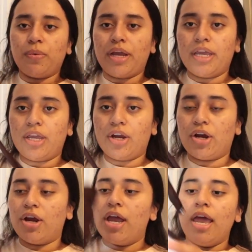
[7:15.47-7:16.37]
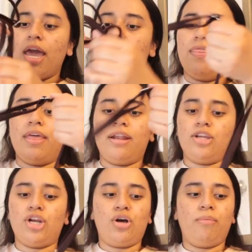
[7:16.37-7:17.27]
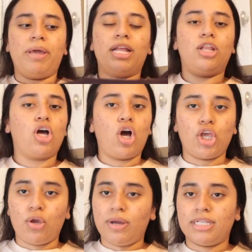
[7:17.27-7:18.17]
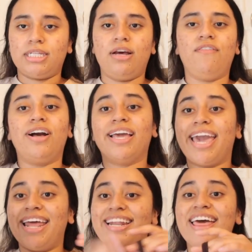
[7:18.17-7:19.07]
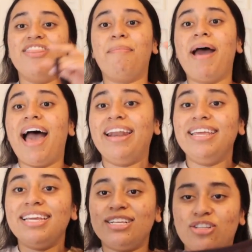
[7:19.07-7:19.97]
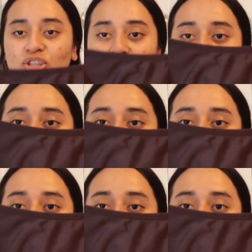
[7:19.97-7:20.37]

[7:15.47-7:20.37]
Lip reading: right here. And then, you know, make it look all cute and stuff. Again, the padding is so